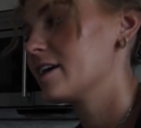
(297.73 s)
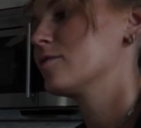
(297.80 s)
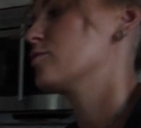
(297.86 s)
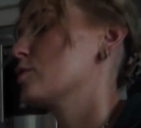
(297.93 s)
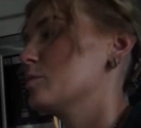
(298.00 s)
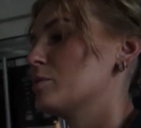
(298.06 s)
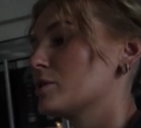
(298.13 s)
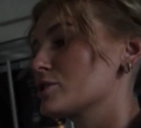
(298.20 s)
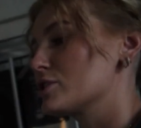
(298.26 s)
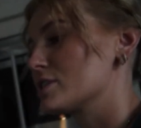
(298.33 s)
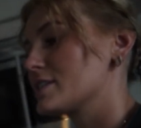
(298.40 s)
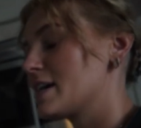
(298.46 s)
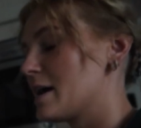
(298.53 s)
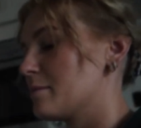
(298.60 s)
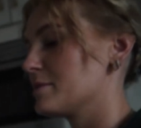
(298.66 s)
have
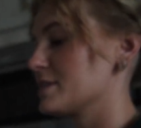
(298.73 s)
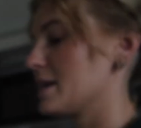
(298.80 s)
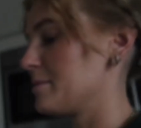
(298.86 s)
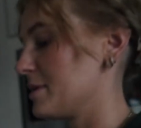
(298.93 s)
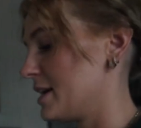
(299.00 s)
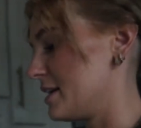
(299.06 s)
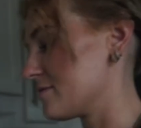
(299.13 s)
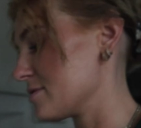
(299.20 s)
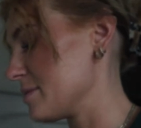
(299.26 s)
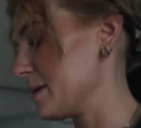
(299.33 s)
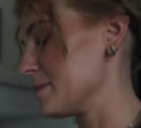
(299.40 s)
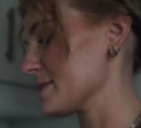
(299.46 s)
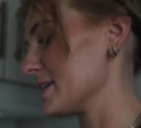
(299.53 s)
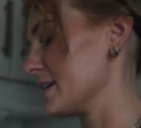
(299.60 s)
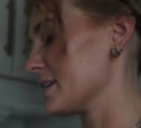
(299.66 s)
repurchased time and time again from
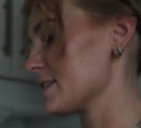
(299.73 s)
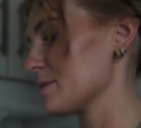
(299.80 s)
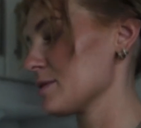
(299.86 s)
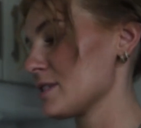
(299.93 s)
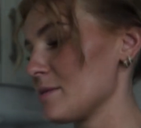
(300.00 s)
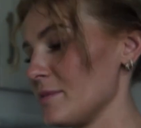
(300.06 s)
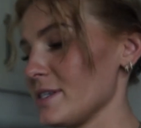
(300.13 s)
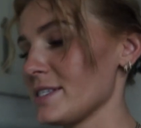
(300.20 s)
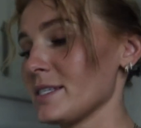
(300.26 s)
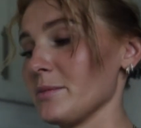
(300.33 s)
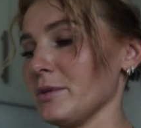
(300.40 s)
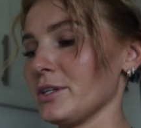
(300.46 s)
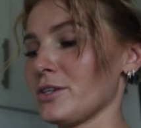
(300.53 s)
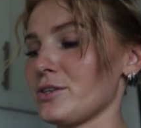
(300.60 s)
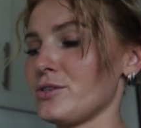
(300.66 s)
Amazon. It's supposed to be
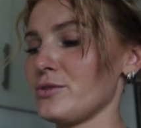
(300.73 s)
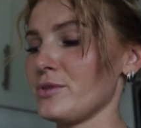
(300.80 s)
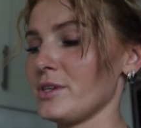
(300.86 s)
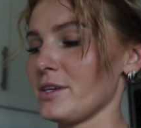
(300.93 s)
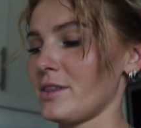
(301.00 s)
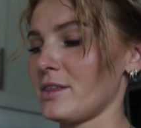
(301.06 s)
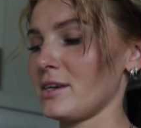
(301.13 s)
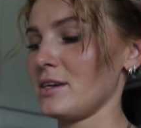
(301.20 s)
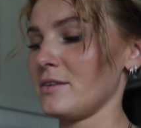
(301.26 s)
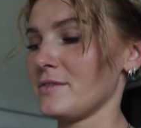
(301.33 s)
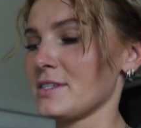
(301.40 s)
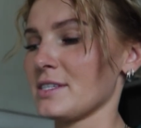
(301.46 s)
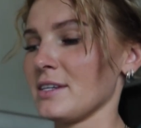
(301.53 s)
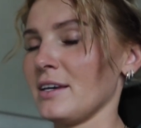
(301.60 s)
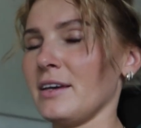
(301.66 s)
similar to the
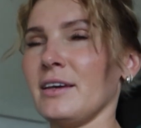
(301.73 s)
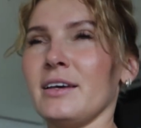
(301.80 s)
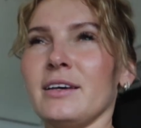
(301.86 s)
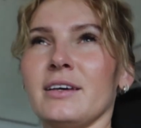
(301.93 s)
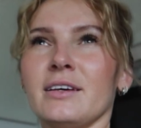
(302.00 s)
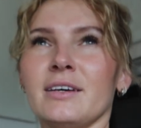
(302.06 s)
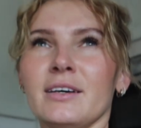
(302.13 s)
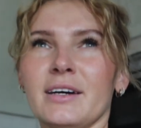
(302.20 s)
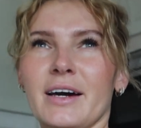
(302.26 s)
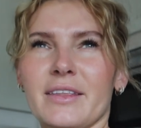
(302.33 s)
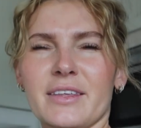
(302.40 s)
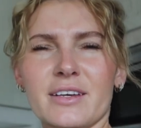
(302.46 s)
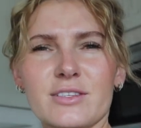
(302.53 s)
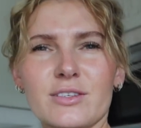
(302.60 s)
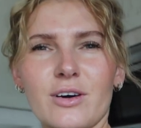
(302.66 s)
Thieves I
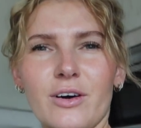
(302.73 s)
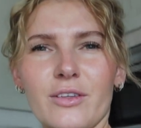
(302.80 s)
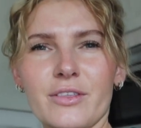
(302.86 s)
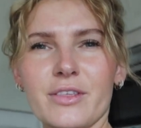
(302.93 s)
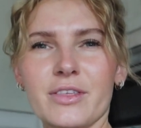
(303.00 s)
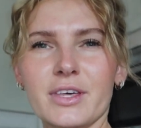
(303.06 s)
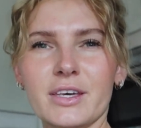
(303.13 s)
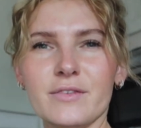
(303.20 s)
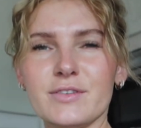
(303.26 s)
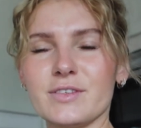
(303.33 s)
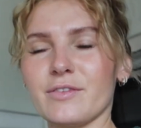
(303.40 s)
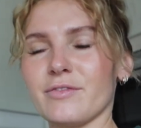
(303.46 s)
think it's called The Thieves